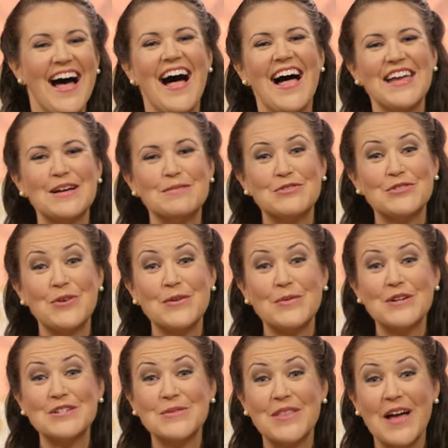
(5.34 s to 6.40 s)
Hi, I'm Joy
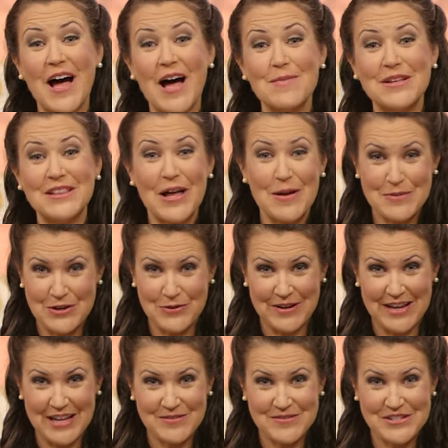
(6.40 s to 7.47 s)
Rose with the Hobby Lobby
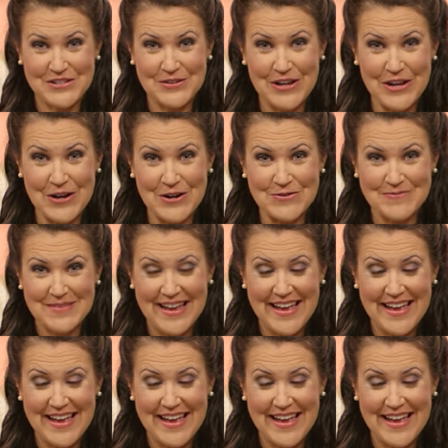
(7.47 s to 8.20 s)
Creative Studio.